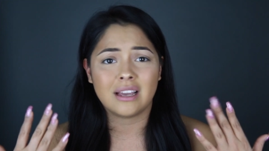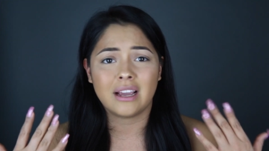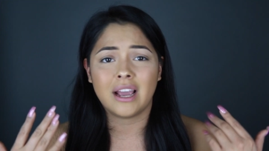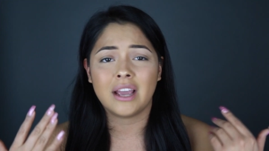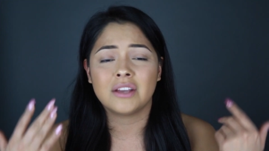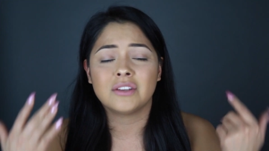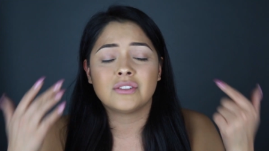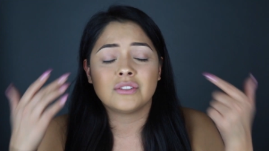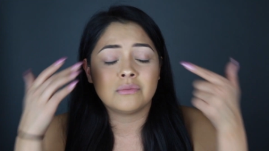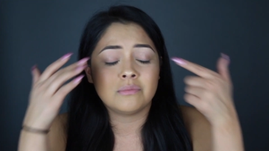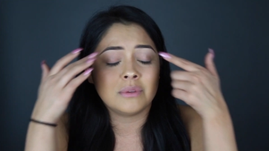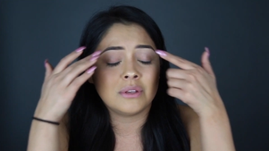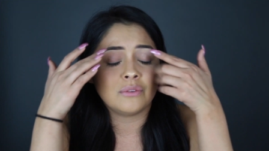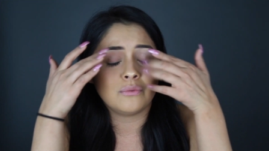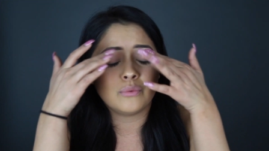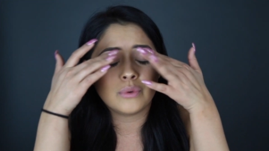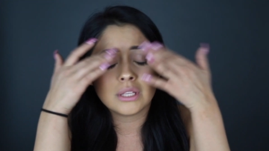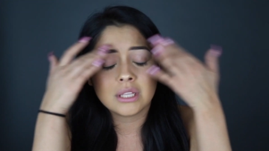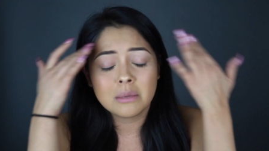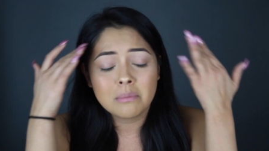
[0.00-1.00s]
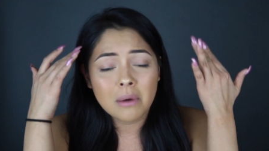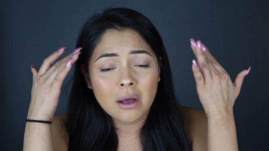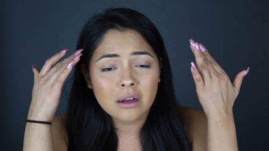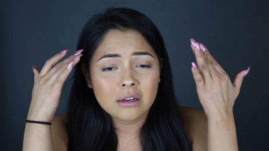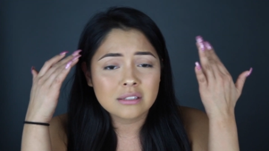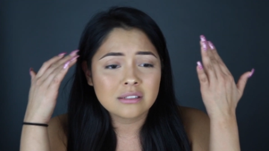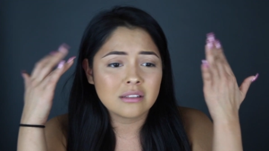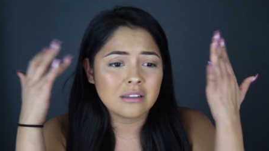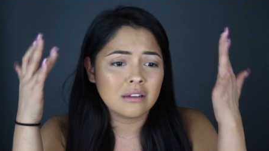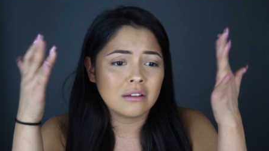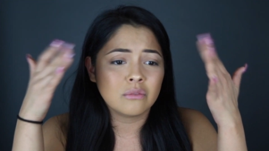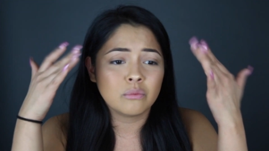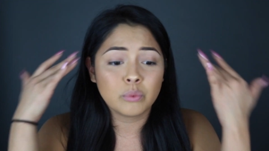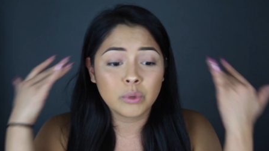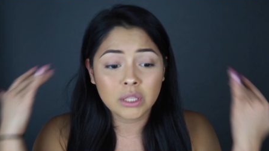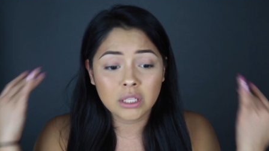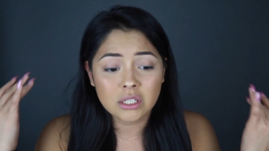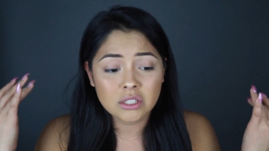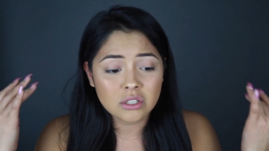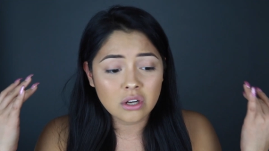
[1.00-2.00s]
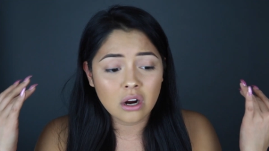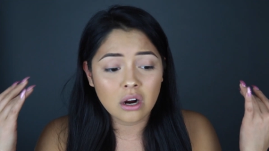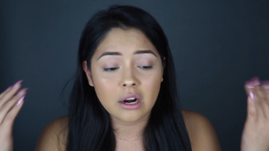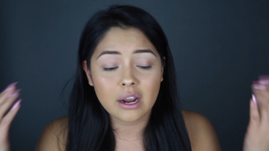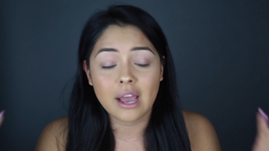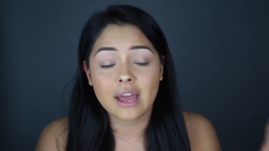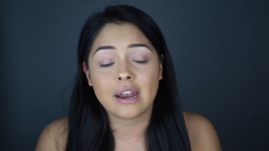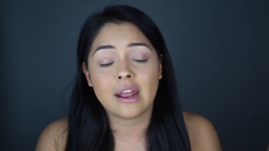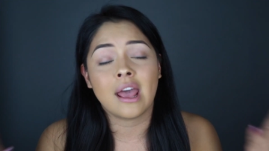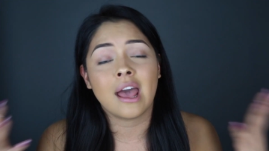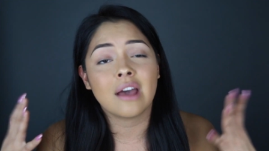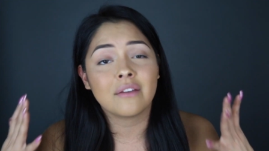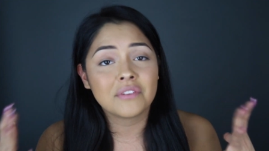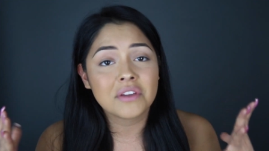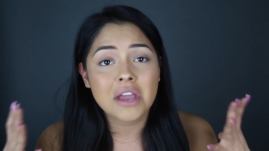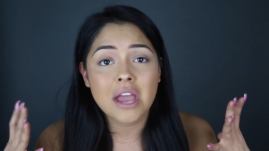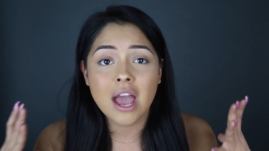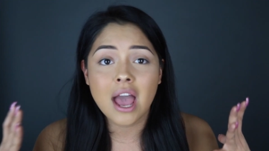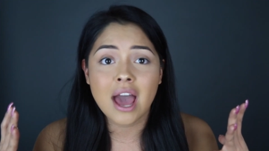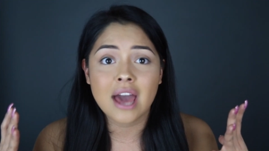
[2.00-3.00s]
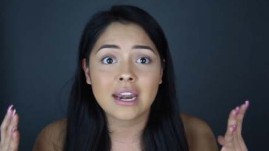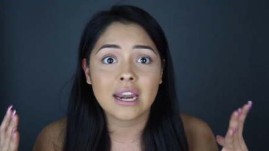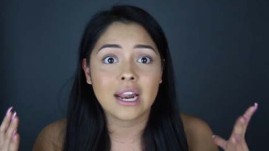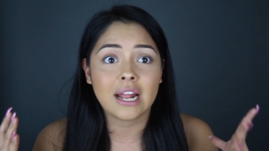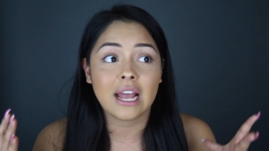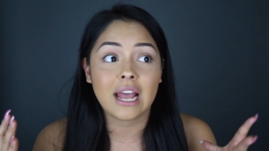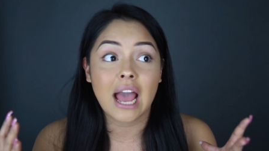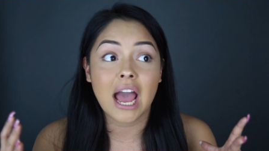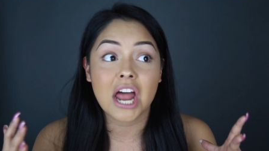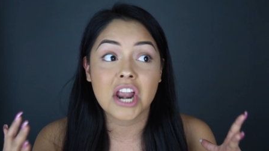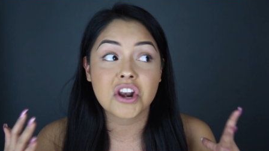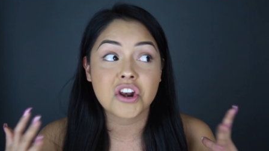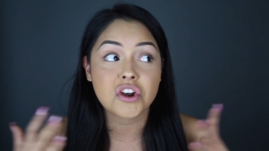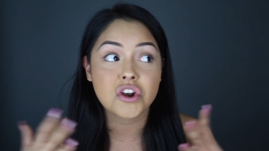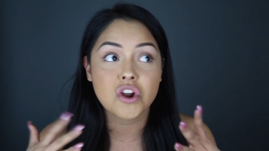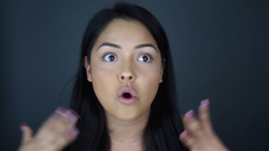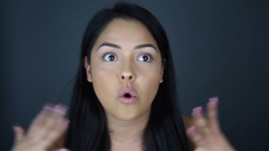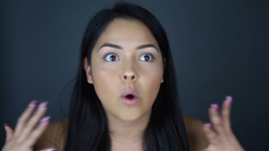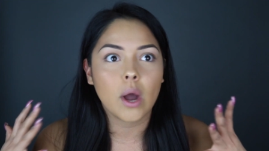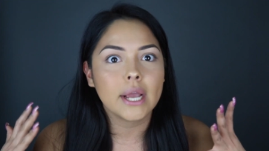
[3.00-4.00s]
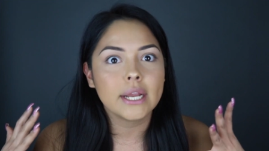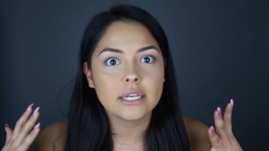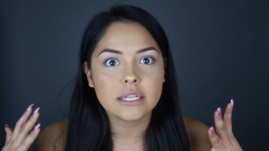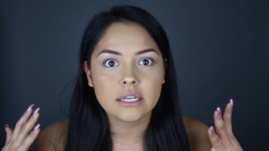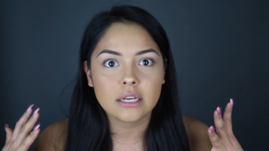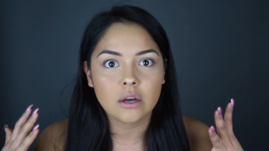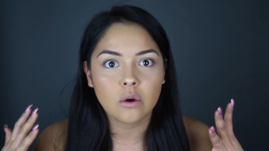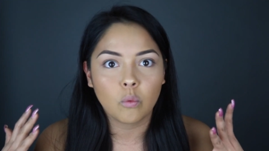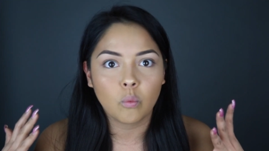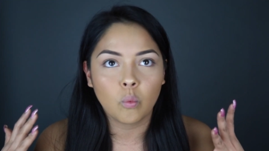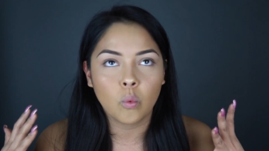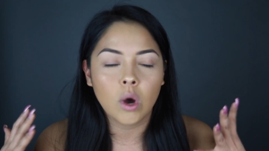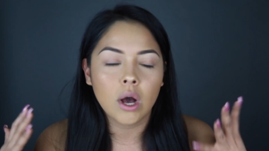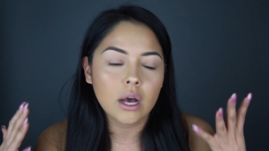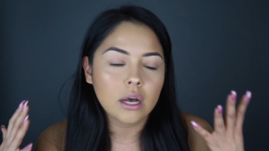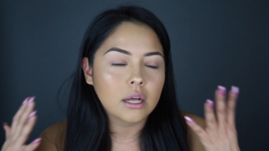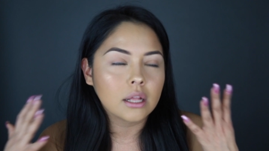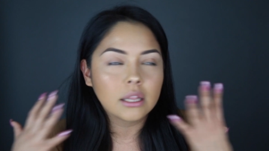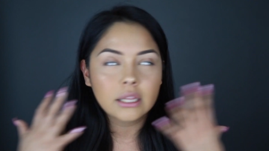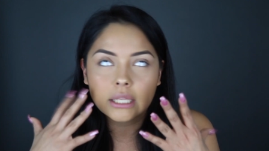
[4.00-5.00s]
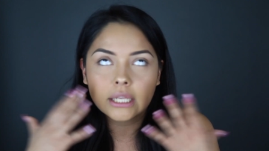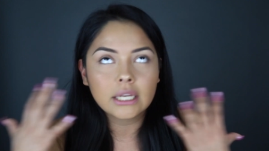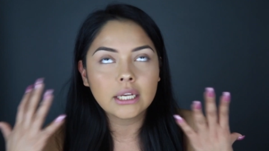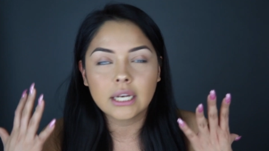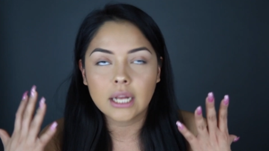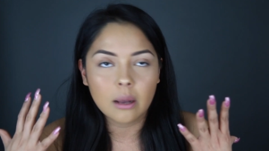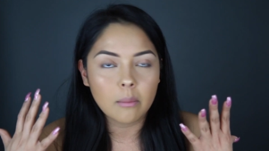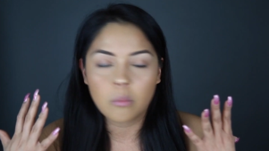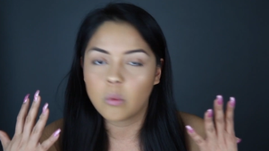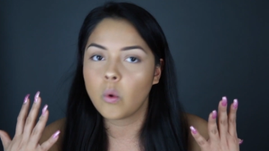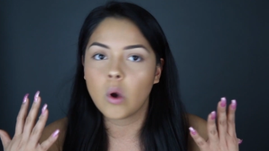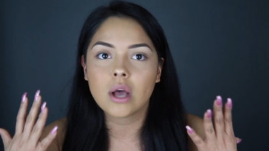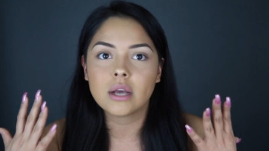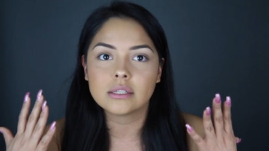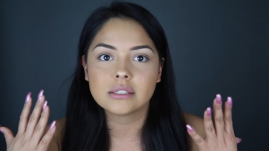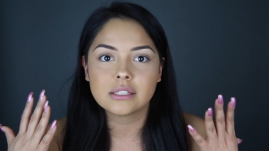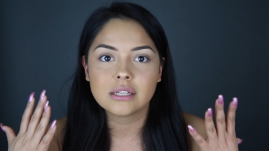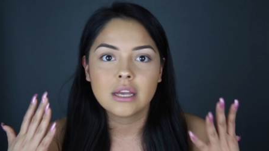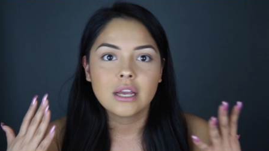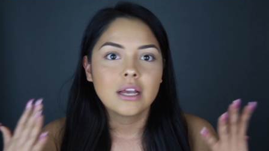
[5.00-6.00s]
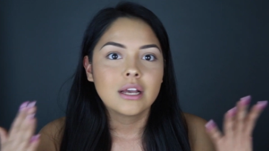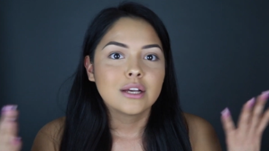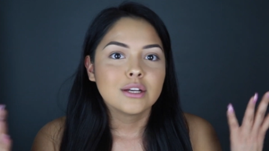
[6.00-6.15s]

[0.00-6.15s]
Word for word: Like I used to be really boxy, really dark. I had a heavy hand and I had no idea what cleaning up was.